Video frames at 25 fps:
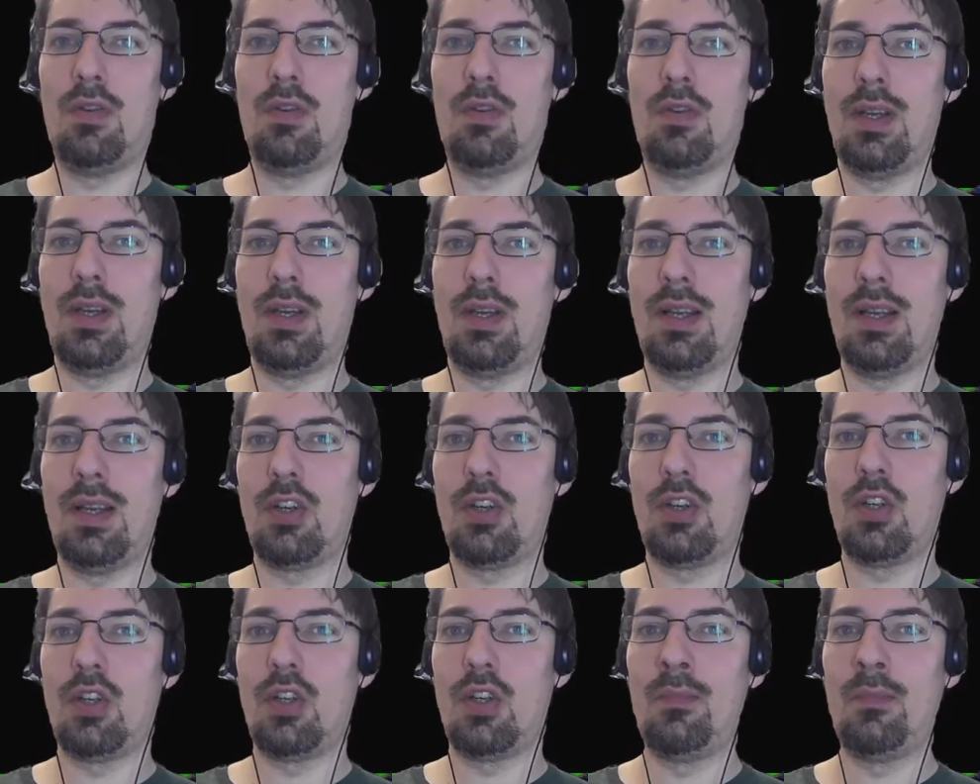Now,
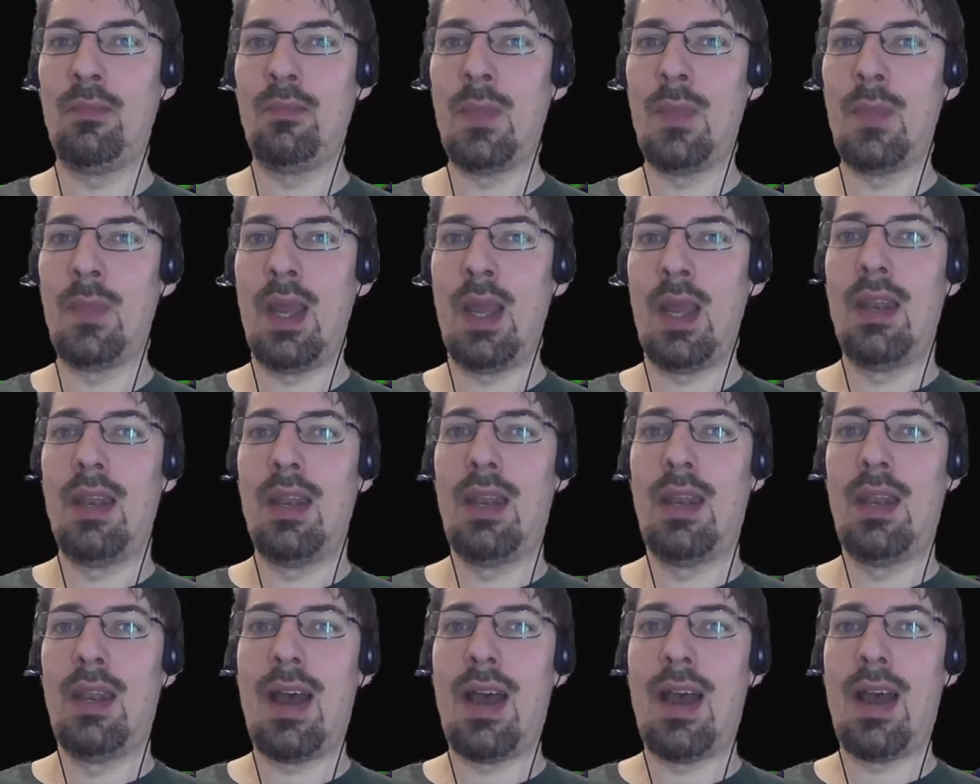what's a use
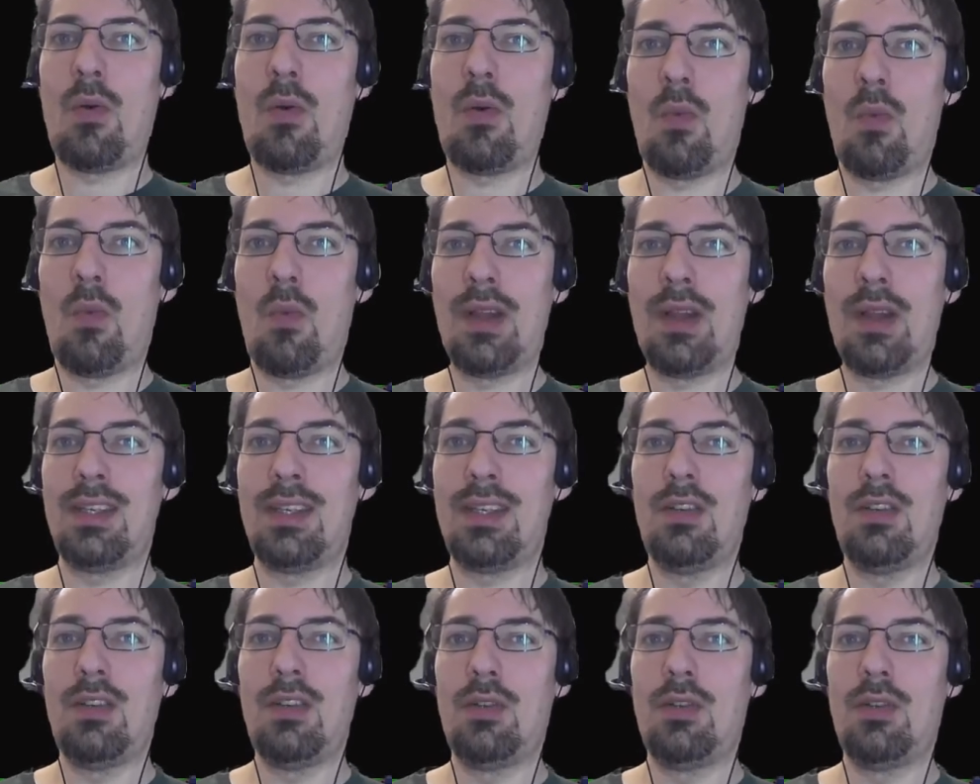method?
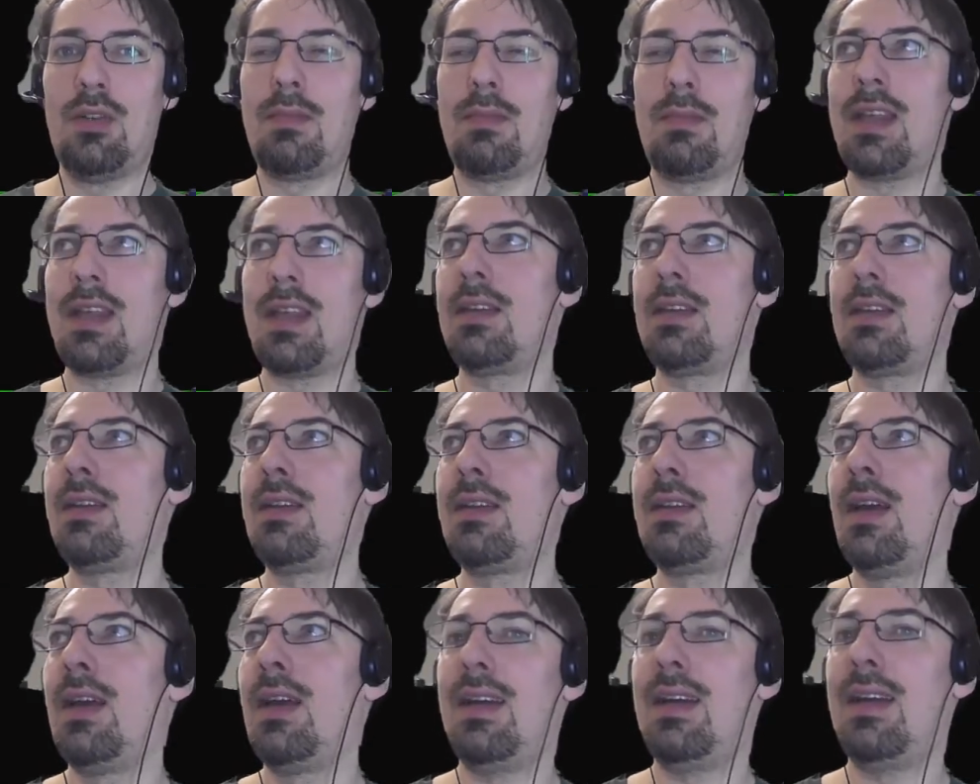It is
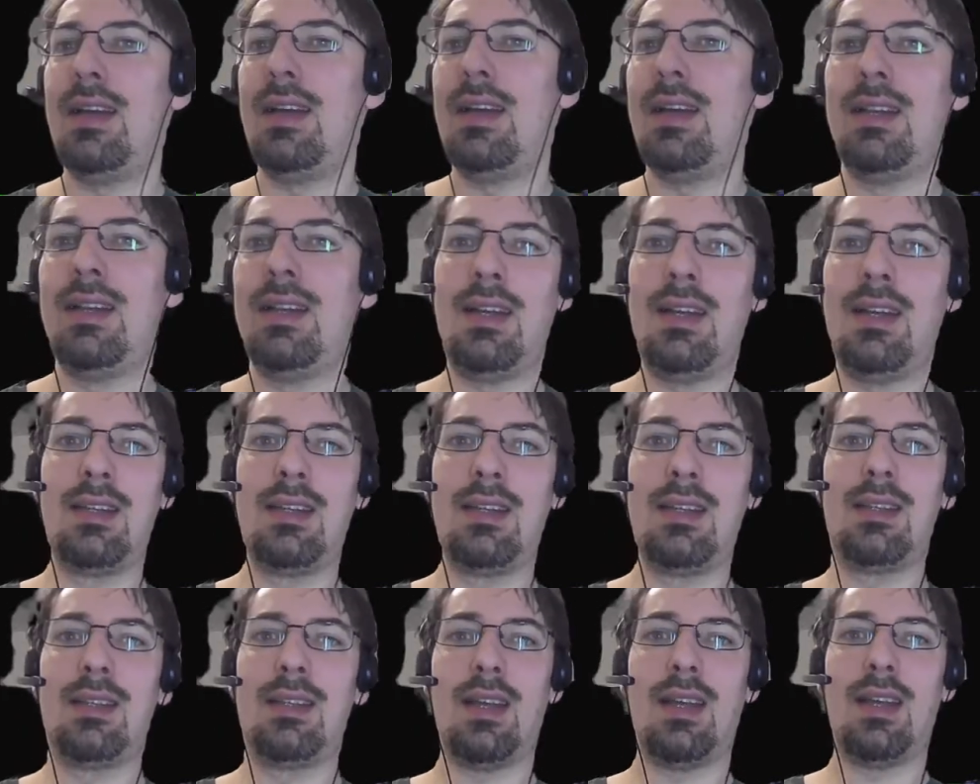a
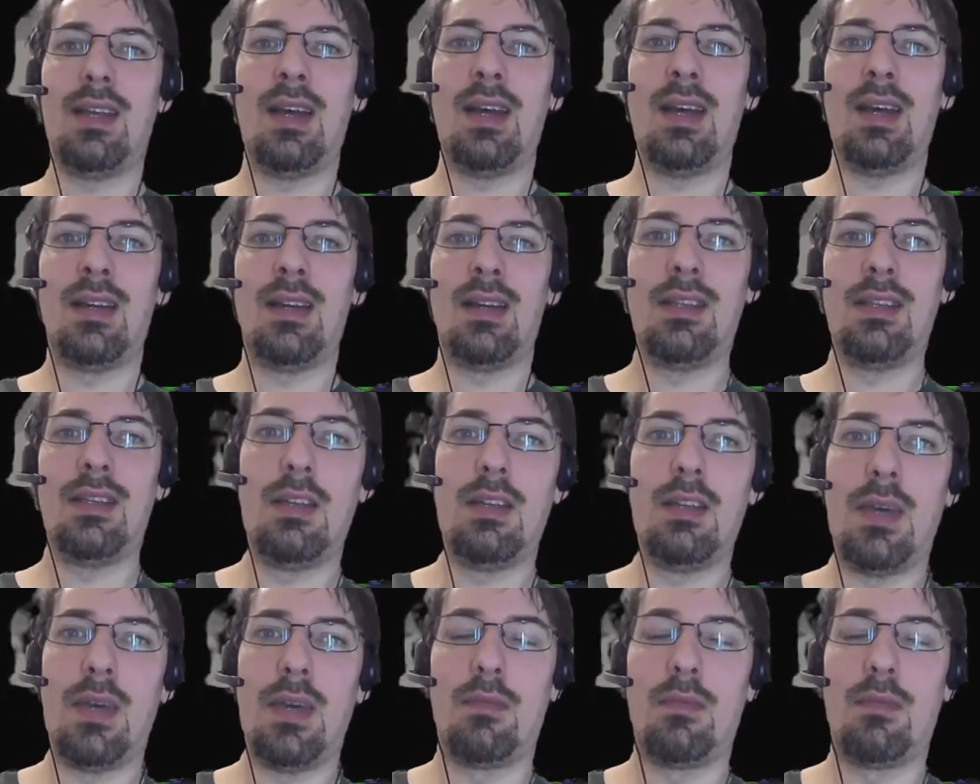systematic approach
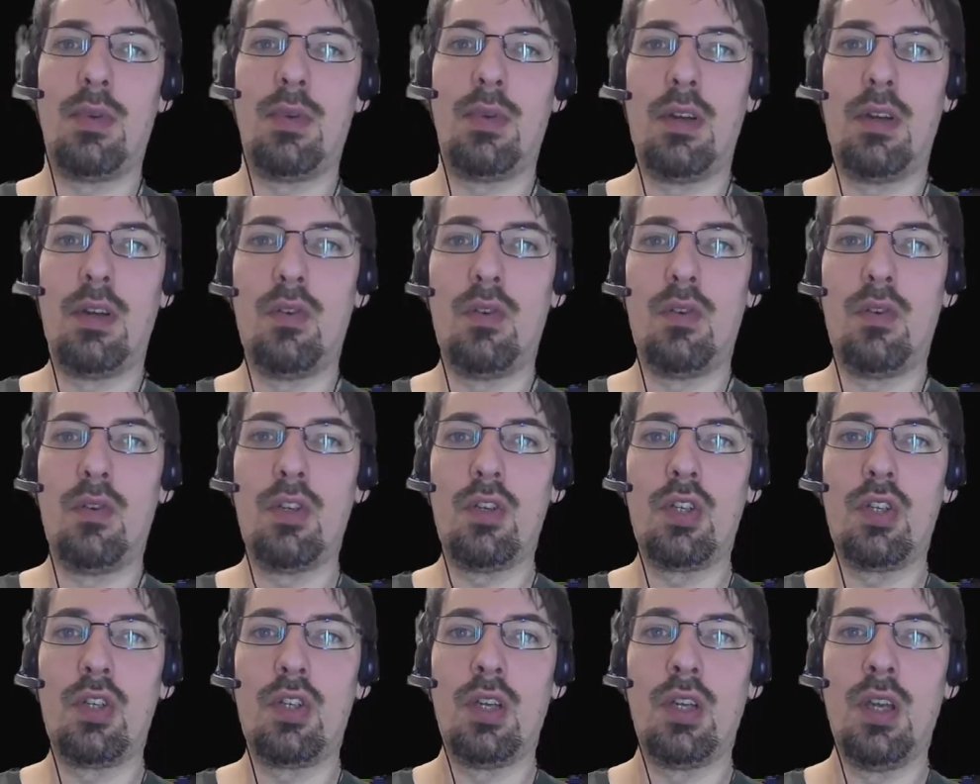
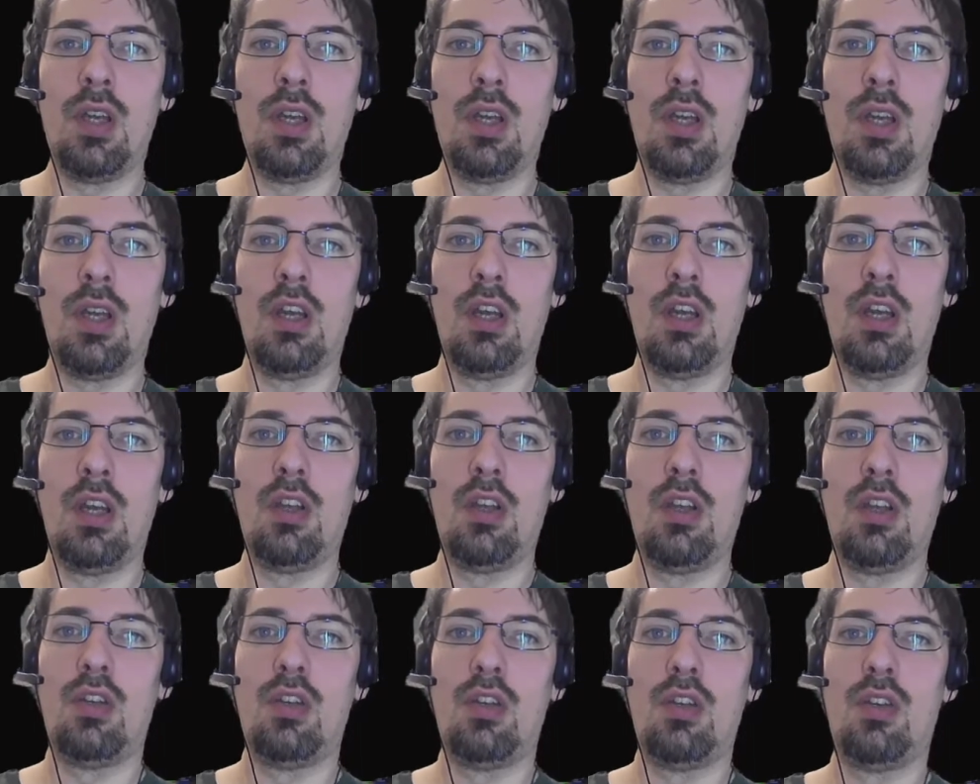to
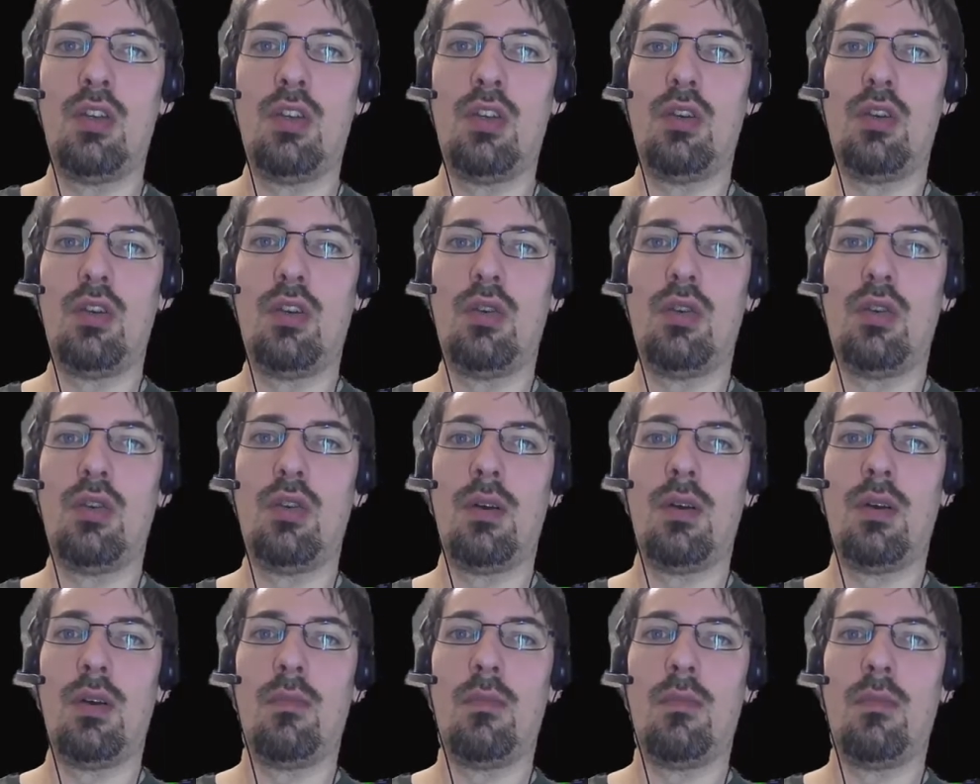monitor and
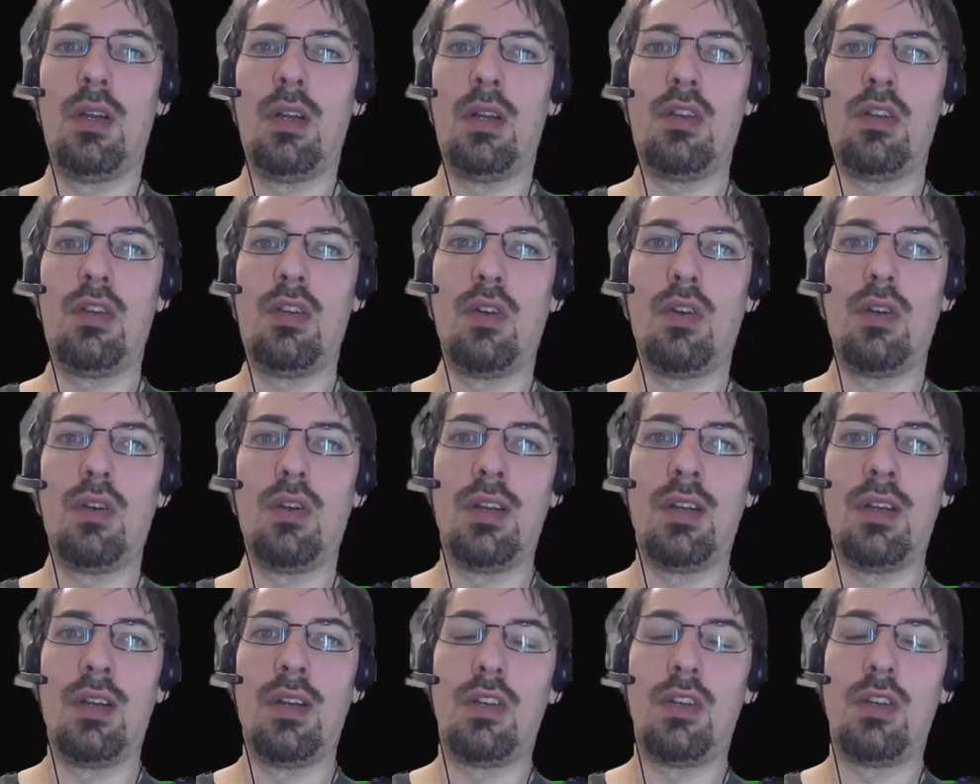
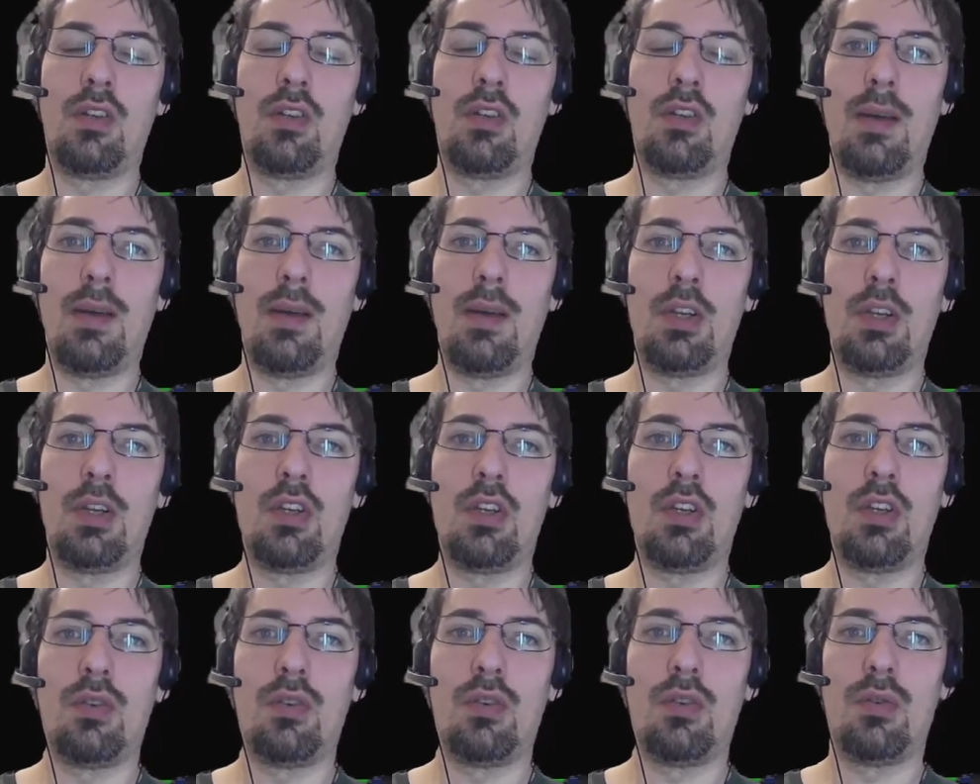troubleshoot
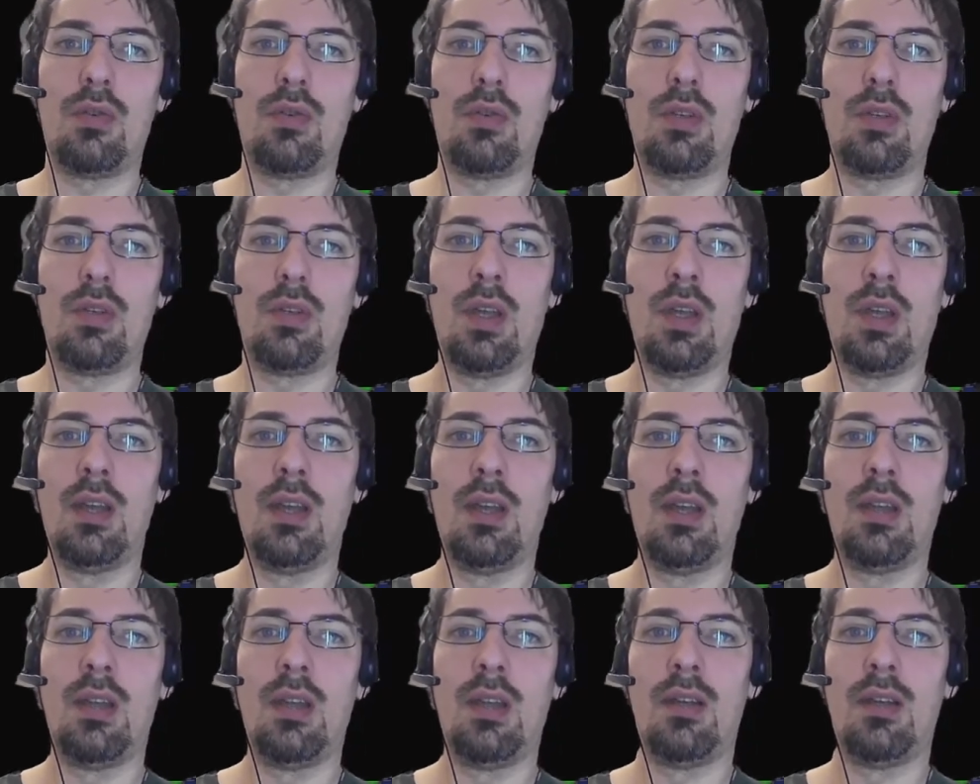
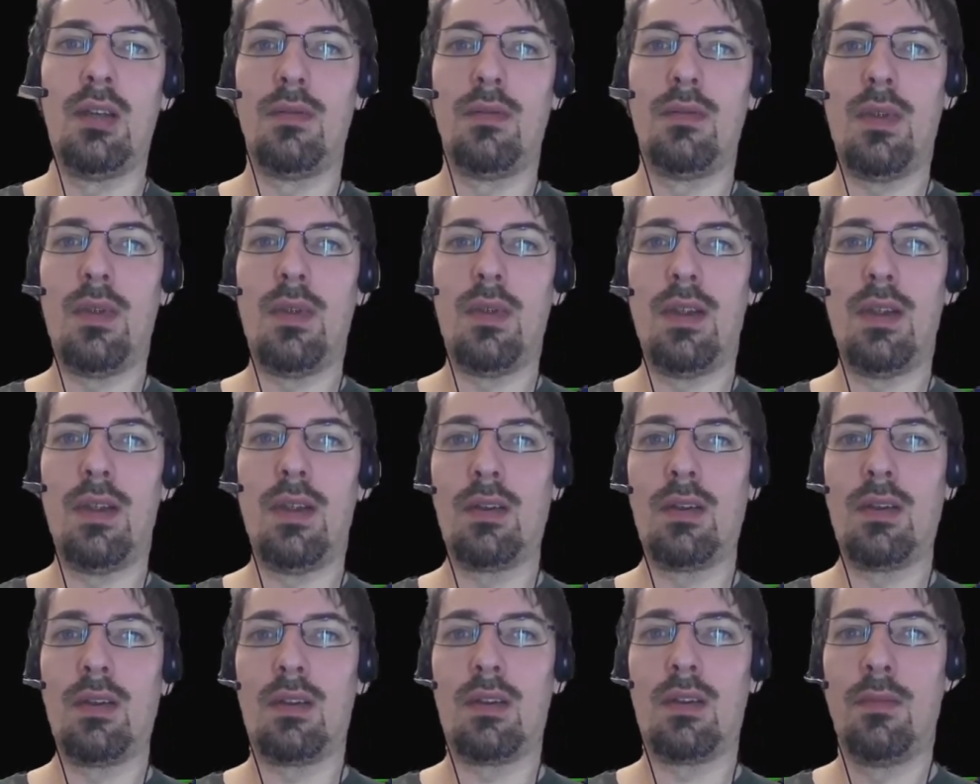computer
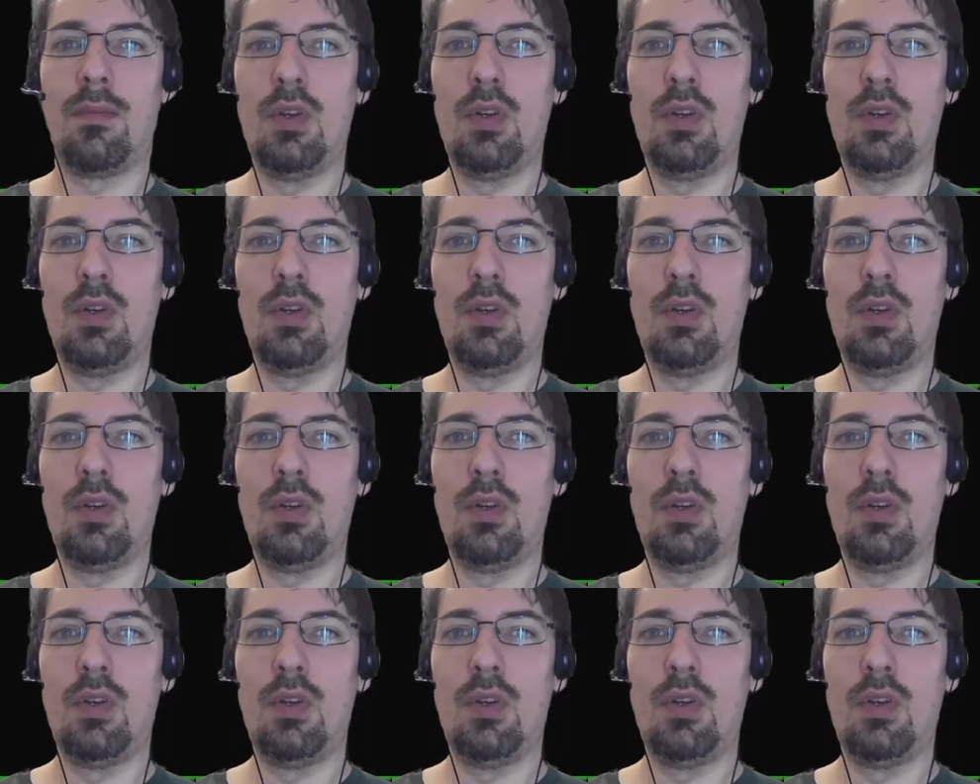systems,